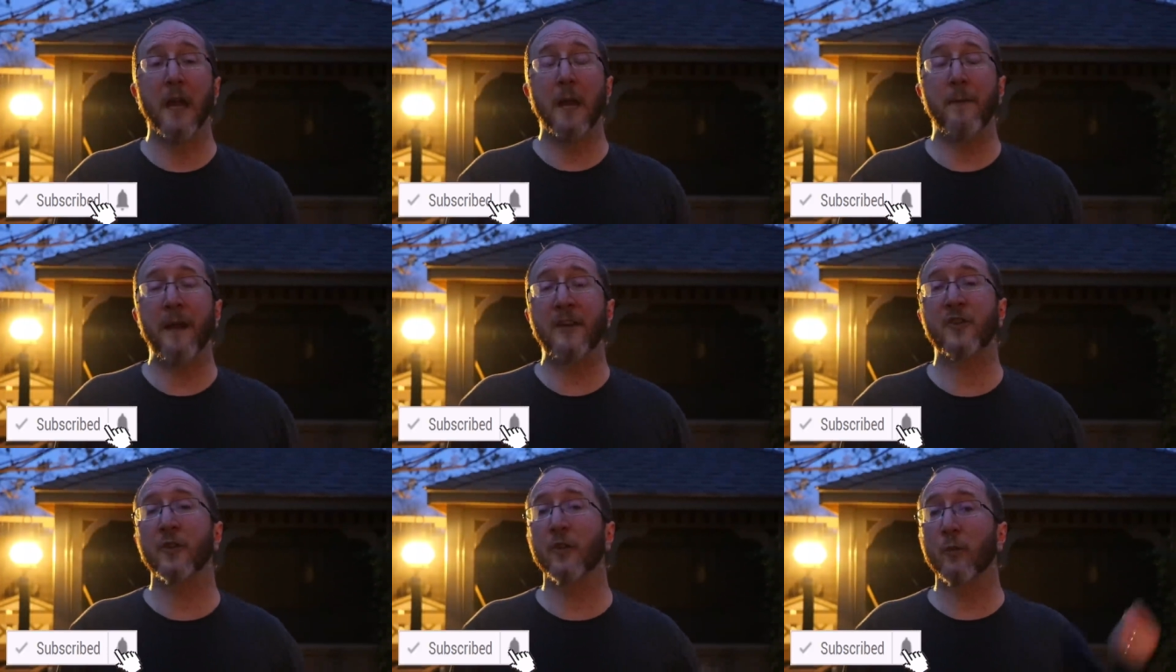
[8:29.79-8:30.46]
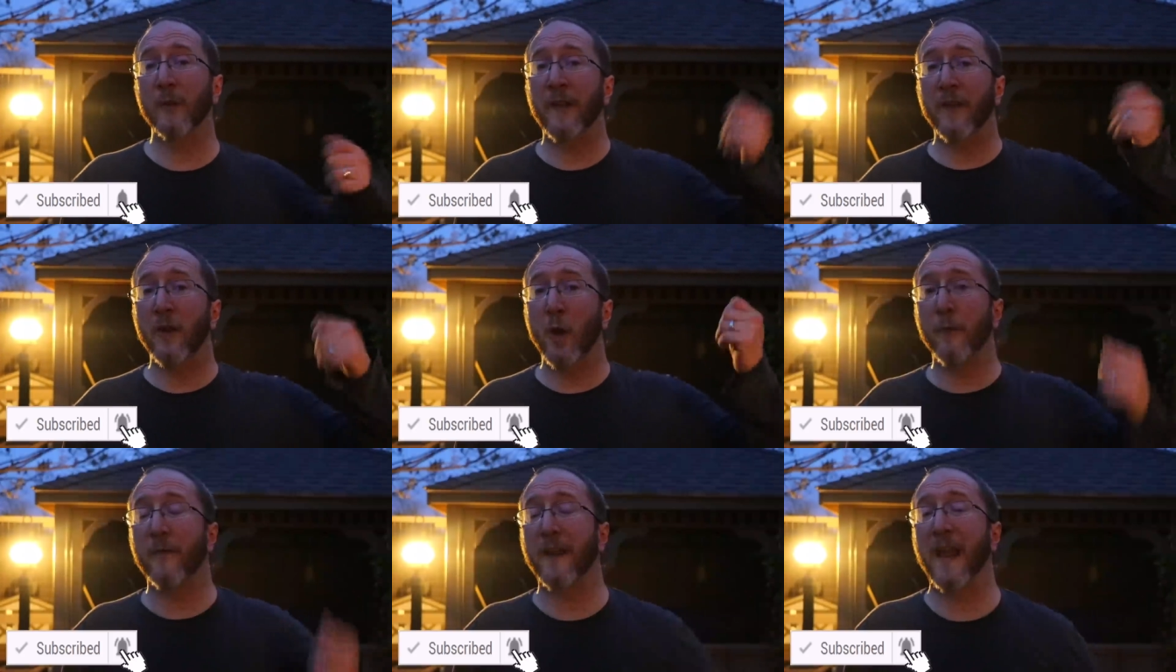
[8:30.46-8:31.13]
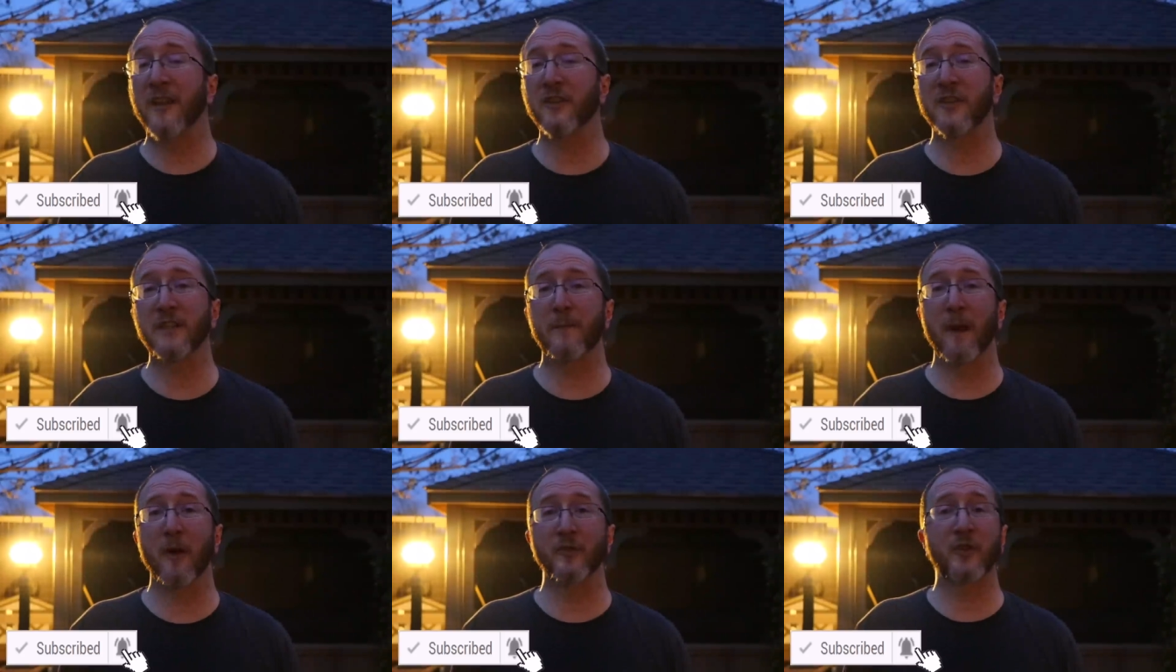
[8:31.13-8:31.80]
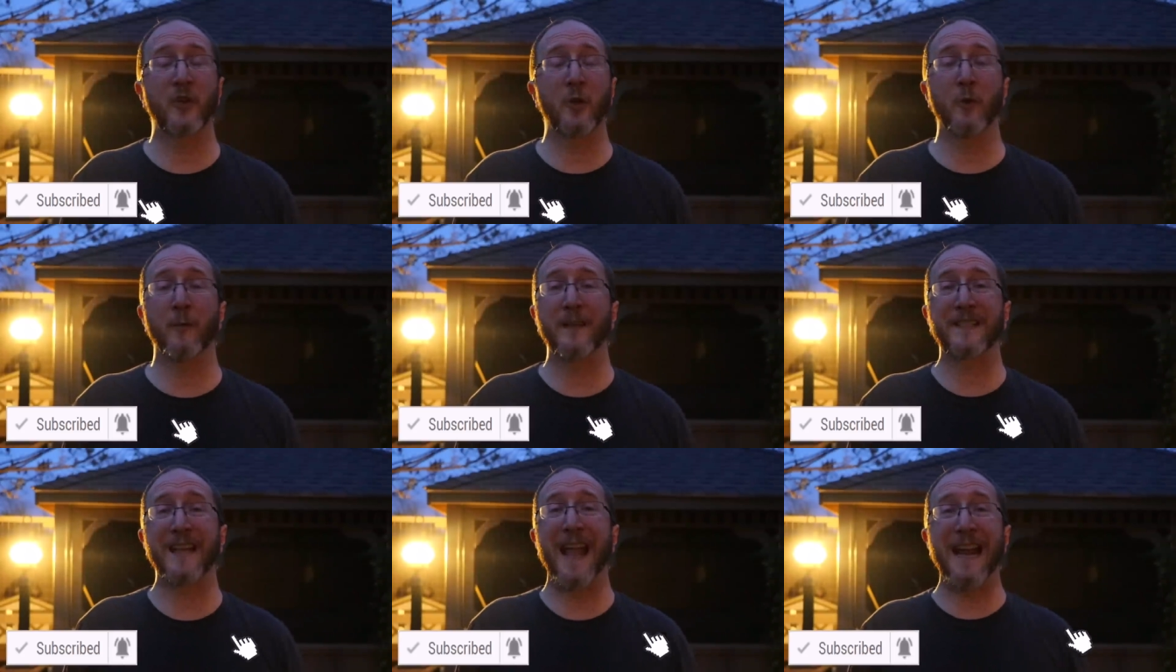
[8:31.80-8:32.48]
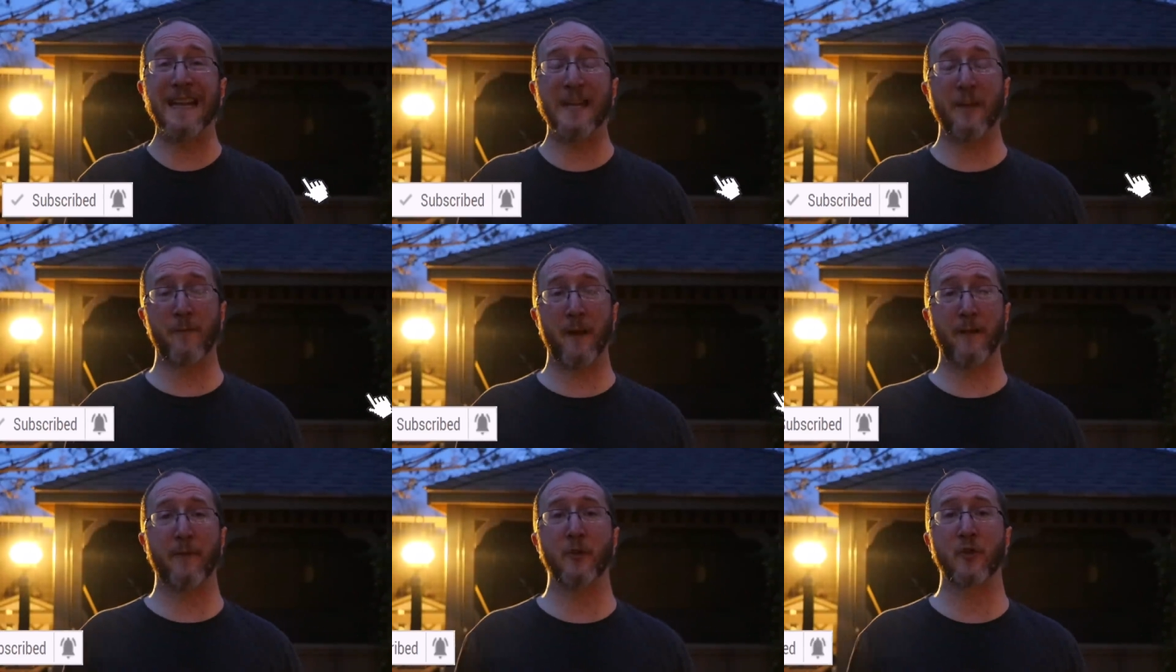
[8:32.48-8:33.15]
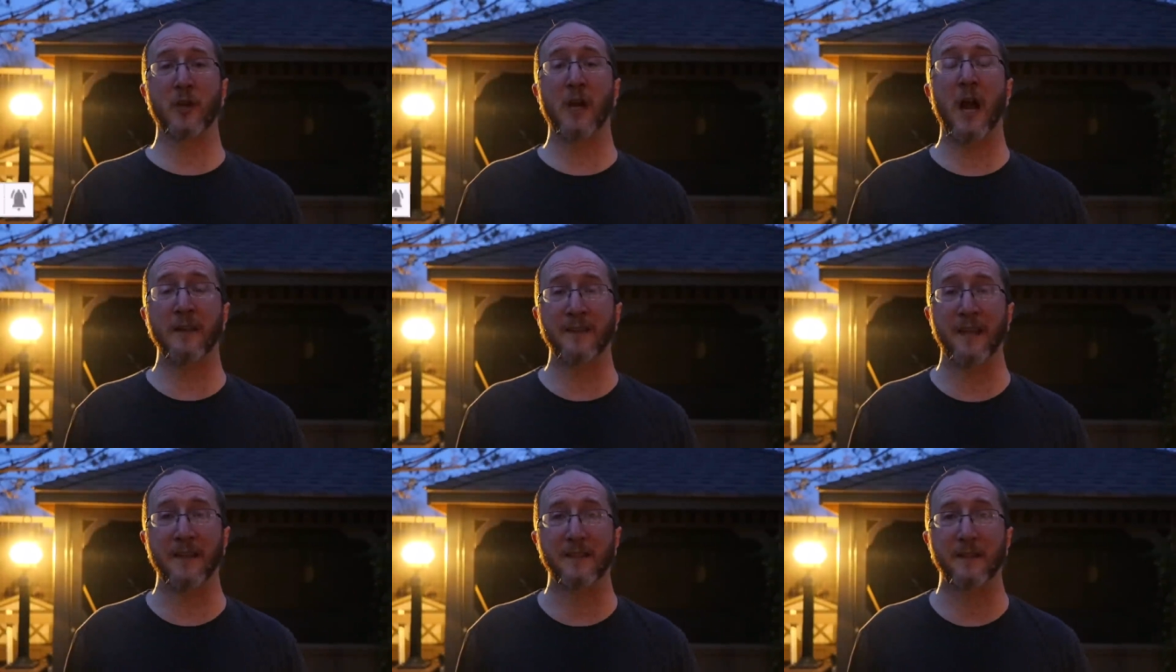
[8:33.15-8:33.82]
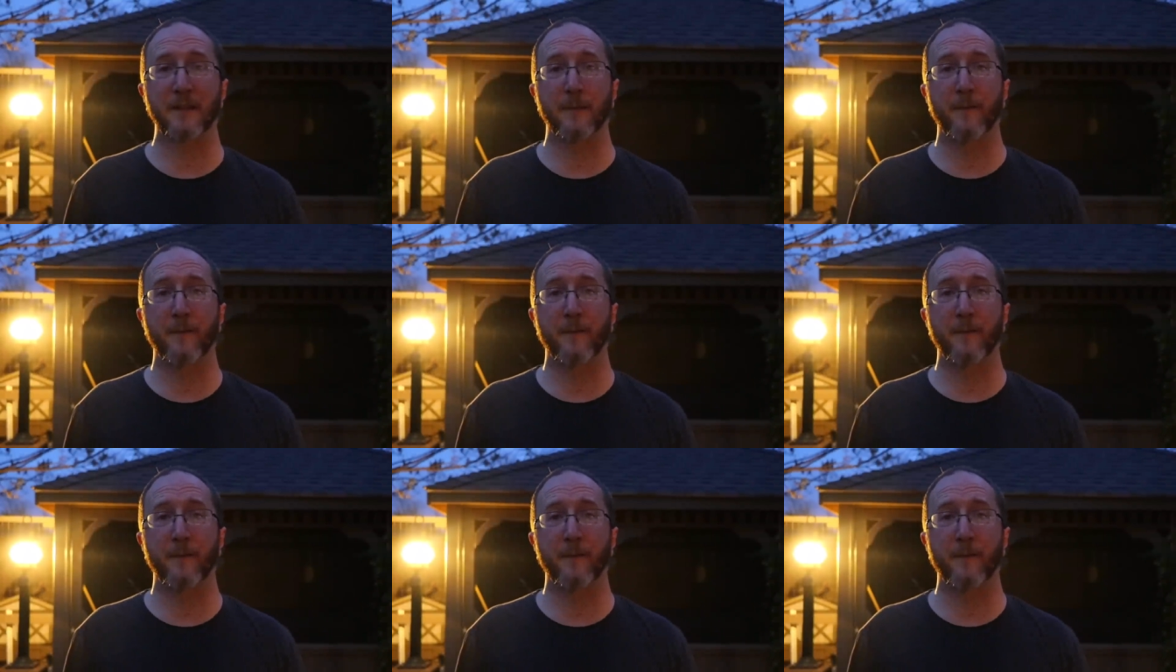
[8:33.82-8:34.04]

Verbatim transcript: and make sure to ring the notifications bell so you don't miss any of my future content.